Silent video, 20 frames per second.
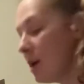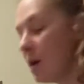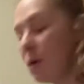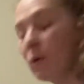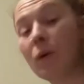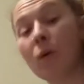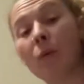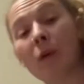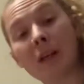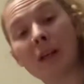
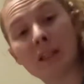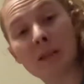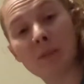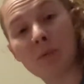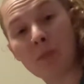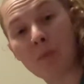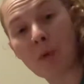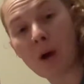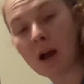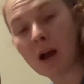We want it to be
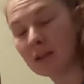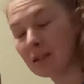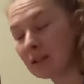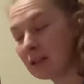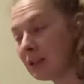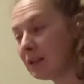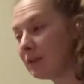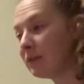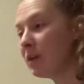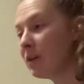
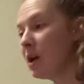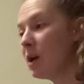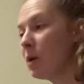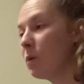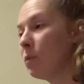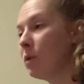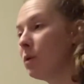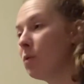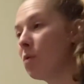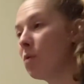positive.
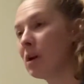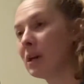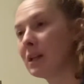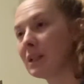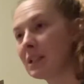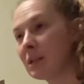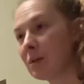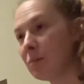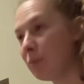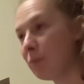We want it
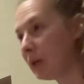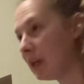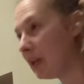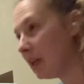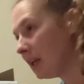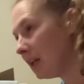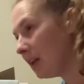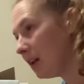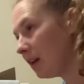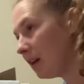to
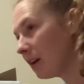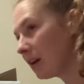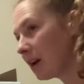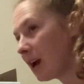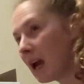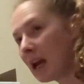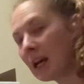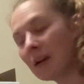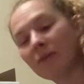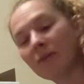be
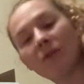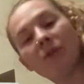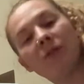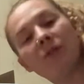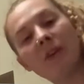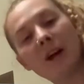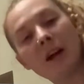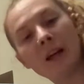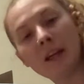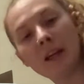kind of a
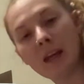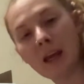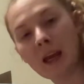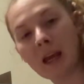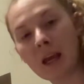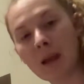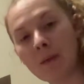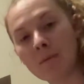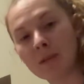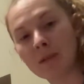fun
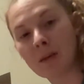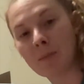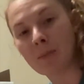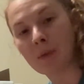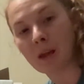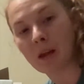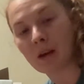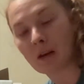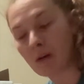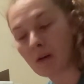game, something
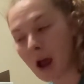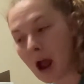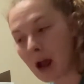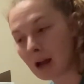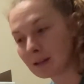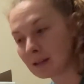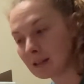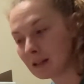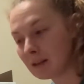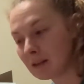
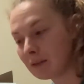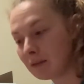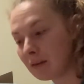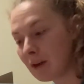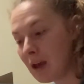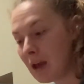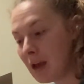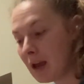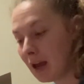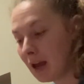interactive.
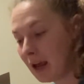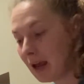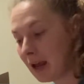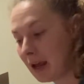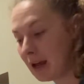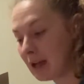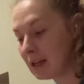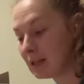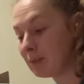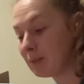
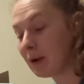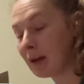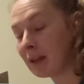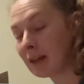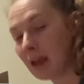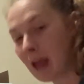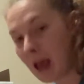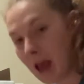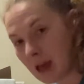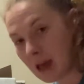And by
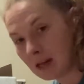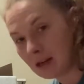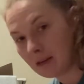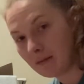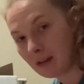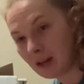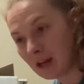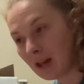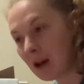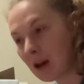the end of
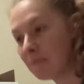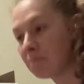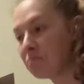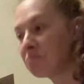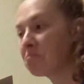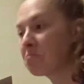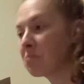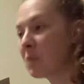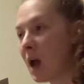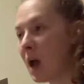it,
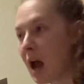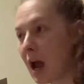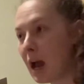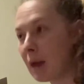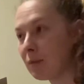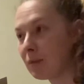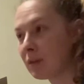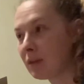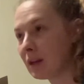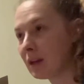
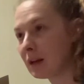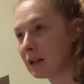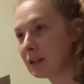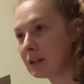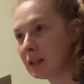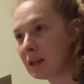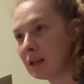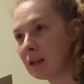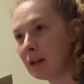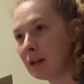
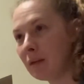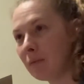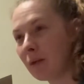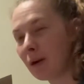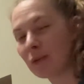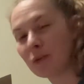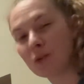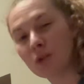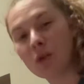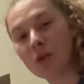hypothetically
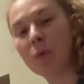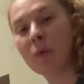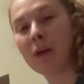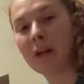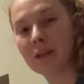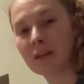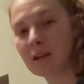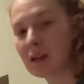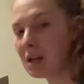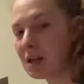about 2
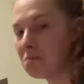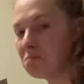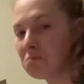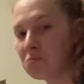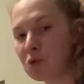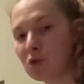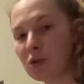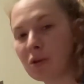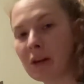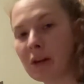weeks in,
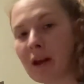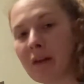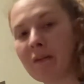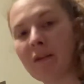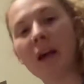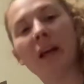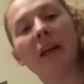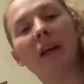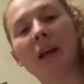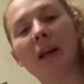shouldn't have
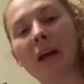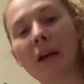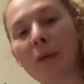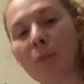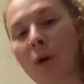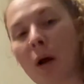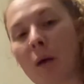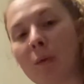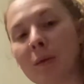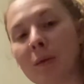any kind of
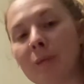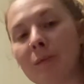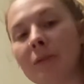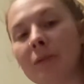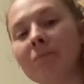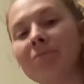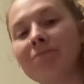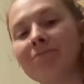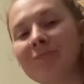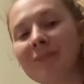problems.
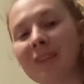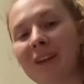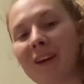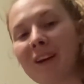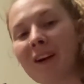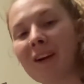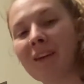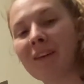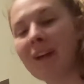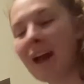
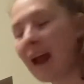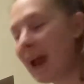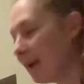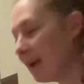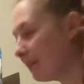All right.